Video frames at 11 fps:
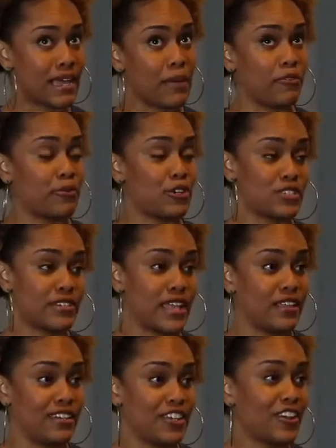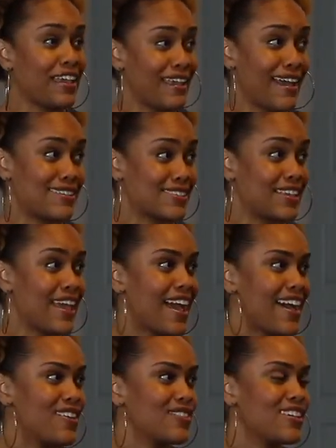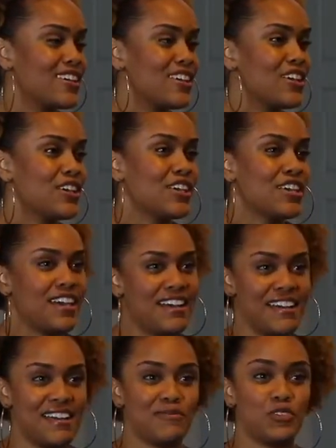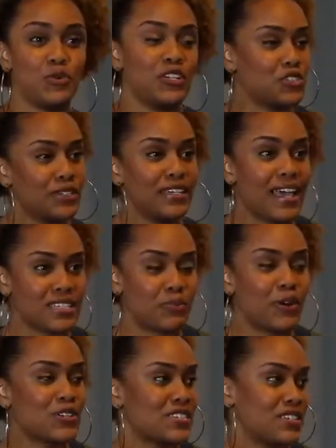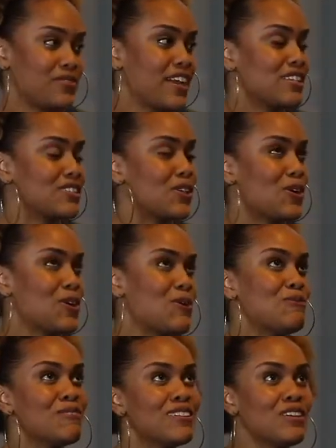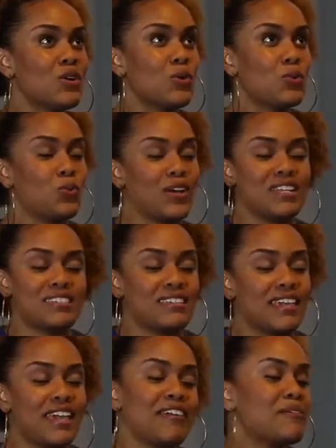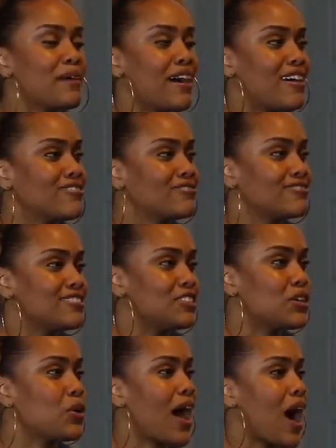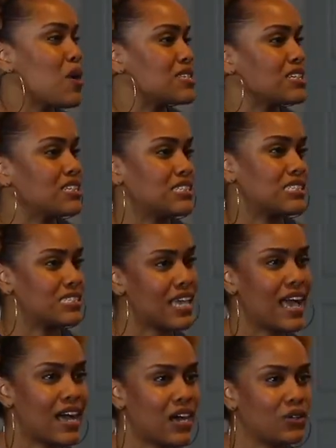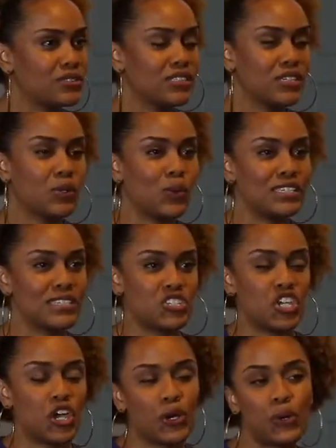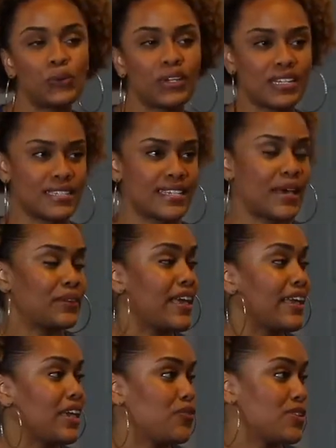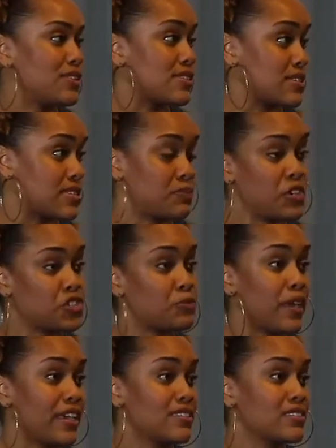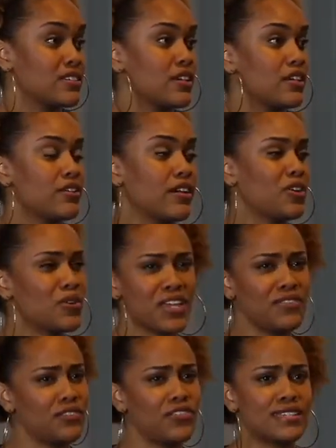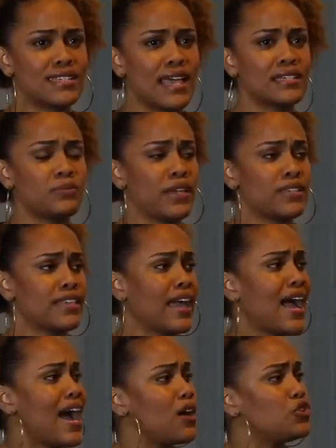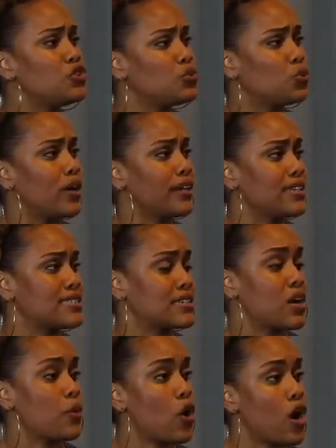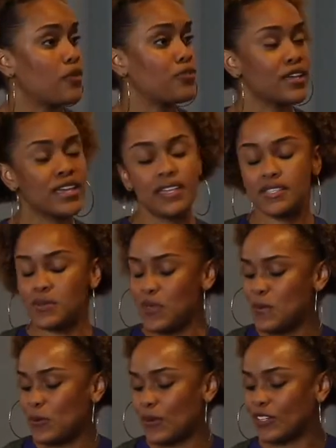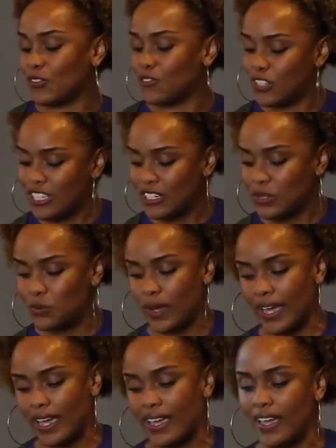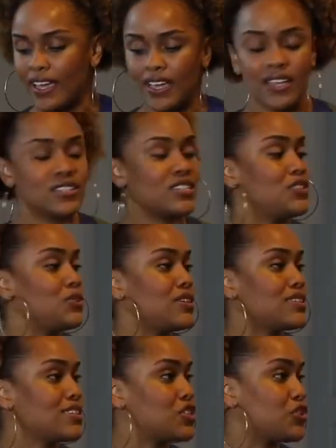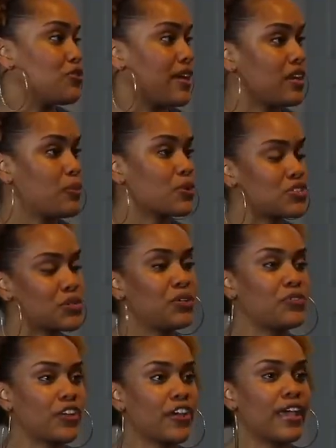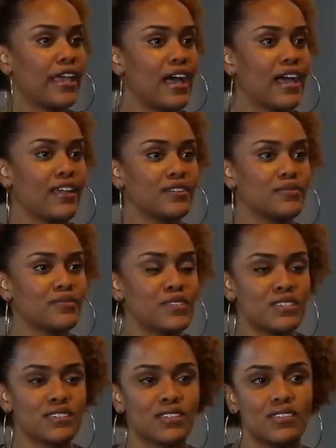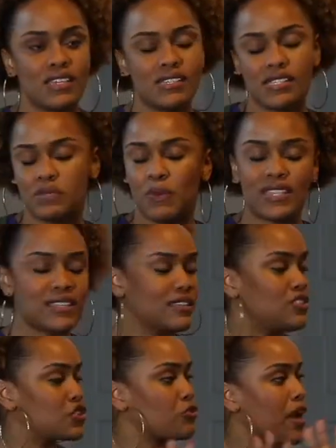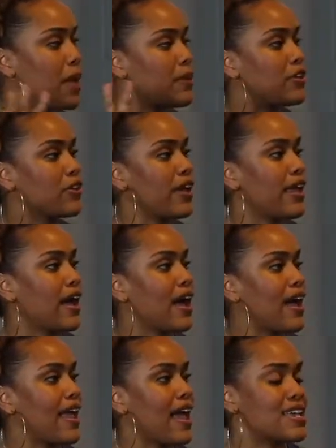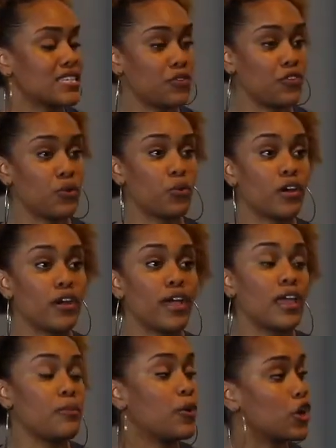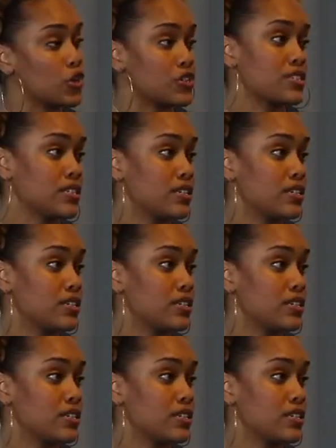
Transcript: type of personality your AI is going to have. You want to treat it as a person, right? So what does it care about? You know, how is it going to sound? What's the tone going to sound like if it's speech-based, right? Or even if it's text-based? Like, how do you want it to come off to people? And a really good way to do this is to create a persona for your AI. So this is basically describing your AI as if it were a person.